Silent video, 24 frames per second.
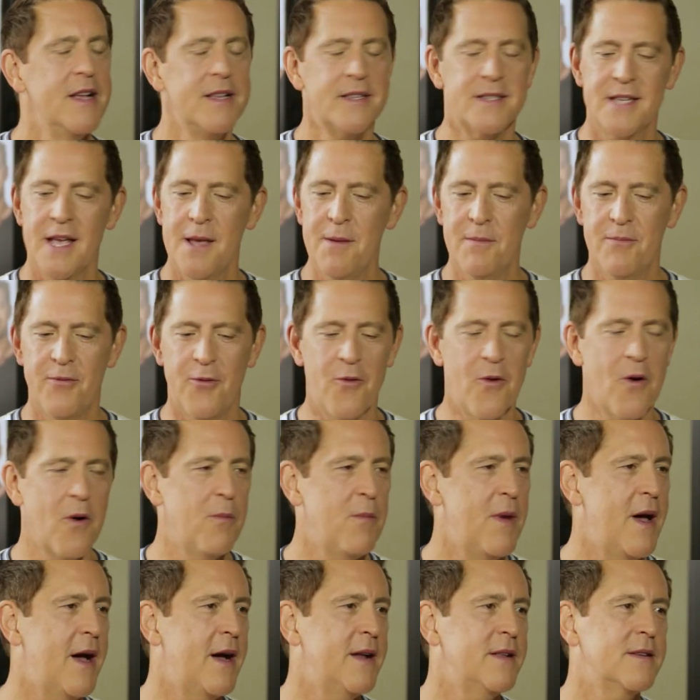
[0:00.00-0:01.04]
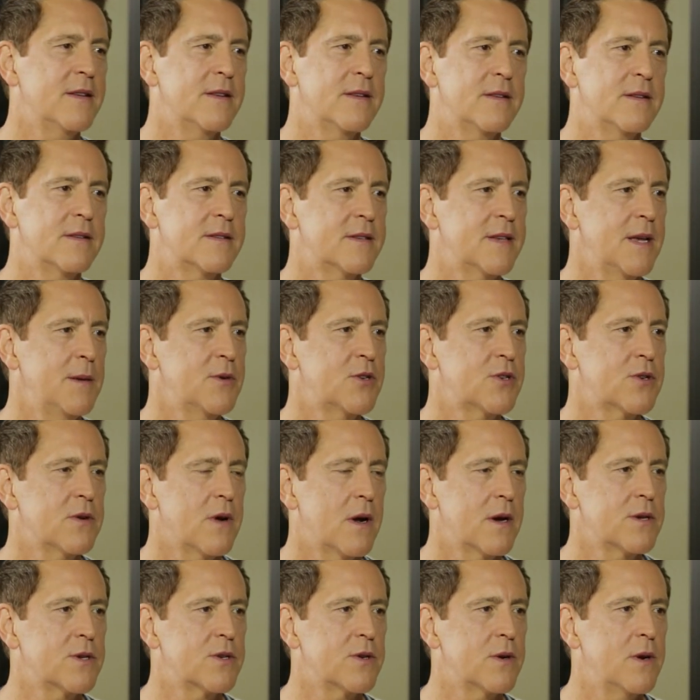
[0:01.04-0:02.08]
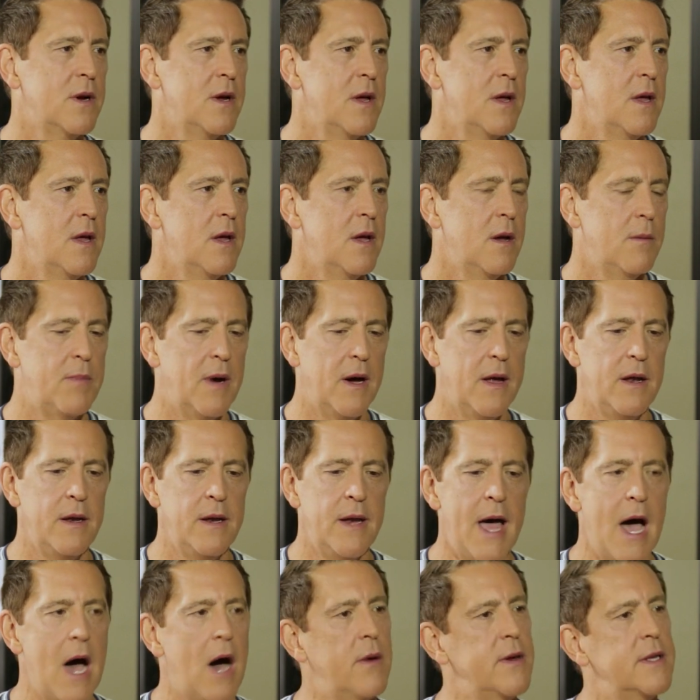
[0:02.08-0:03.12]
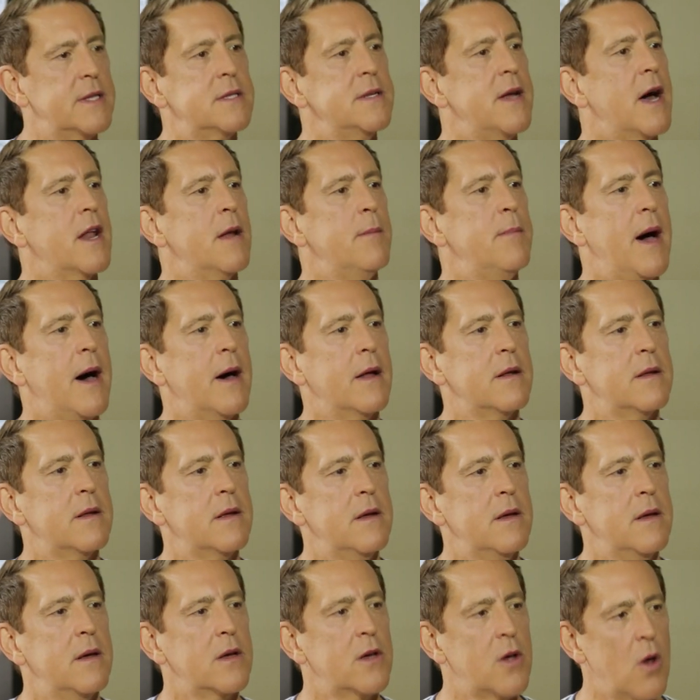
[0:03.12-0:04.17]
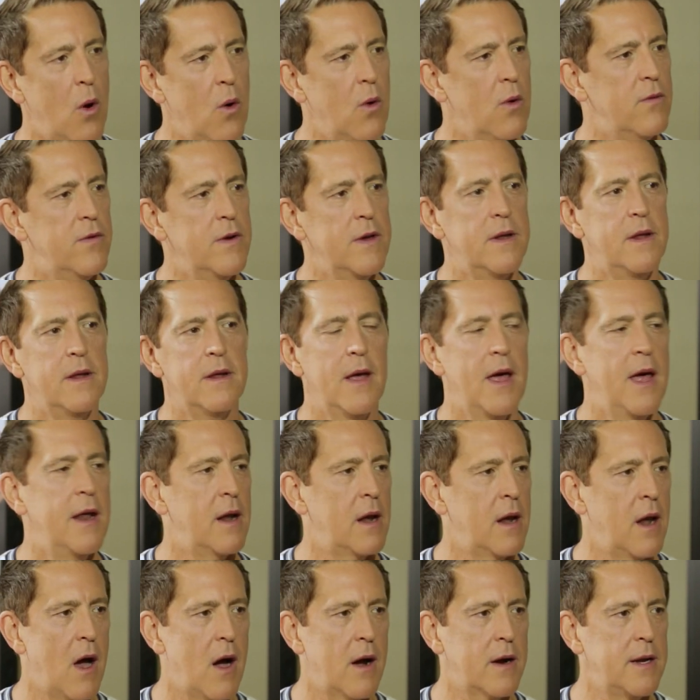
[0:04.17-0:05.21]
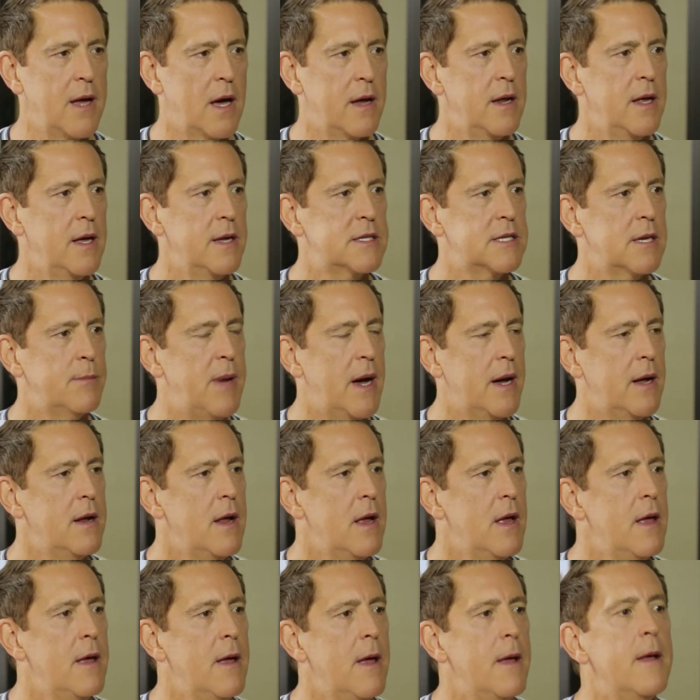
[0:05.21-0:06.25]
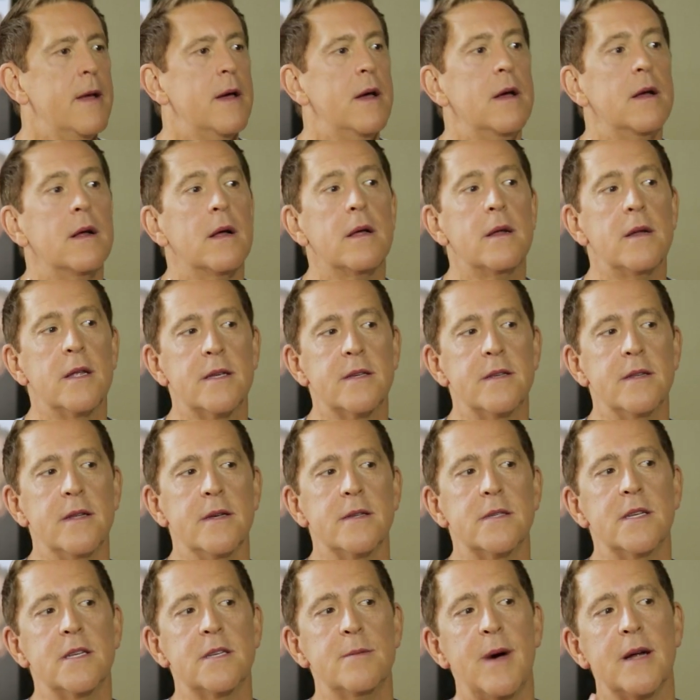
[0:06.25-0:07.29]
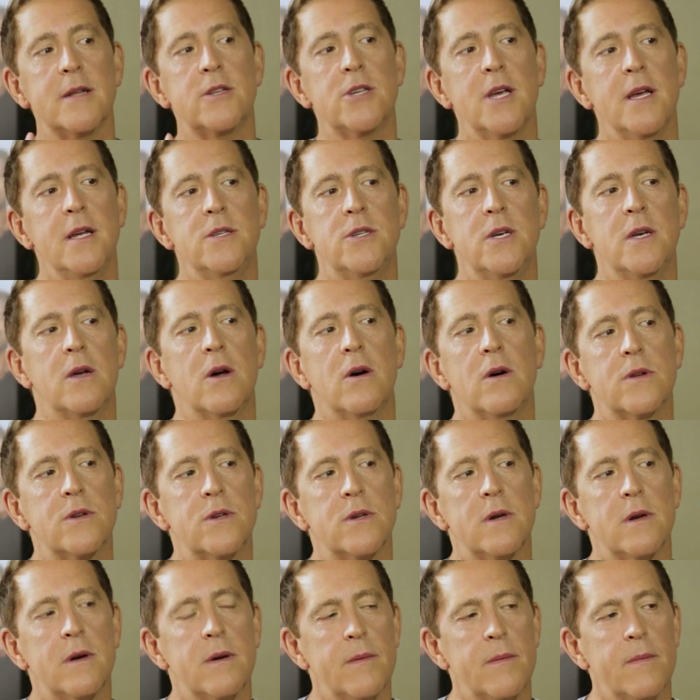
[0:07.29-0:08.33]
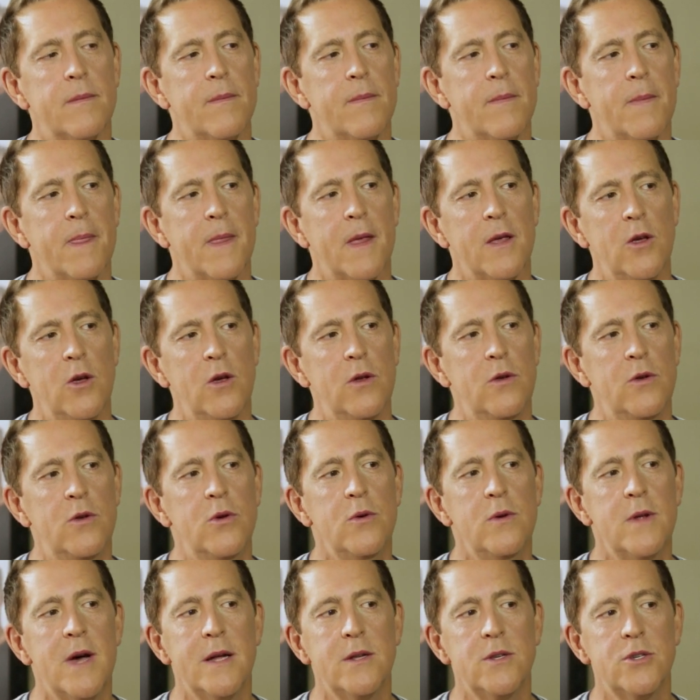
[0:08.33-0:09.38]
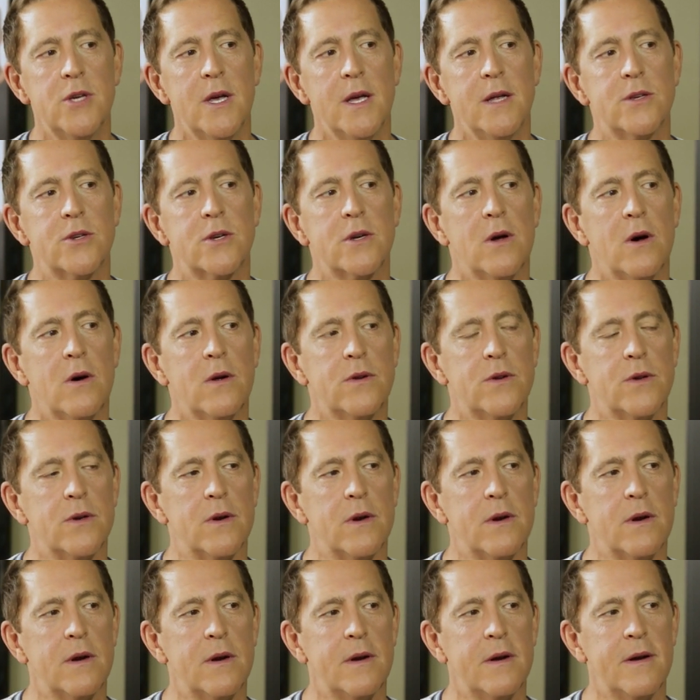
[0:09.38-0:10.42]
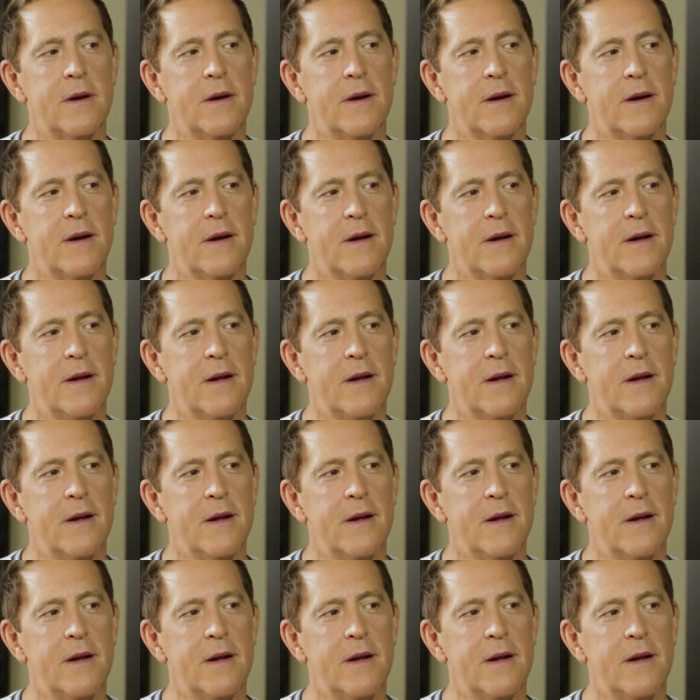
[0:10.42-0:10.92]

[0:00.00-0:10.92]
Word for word: Same format, same structure, but now it's not about COVID and lockdown. It's about, listen to this, it's about changing culture. You do not change culture mm-hmm.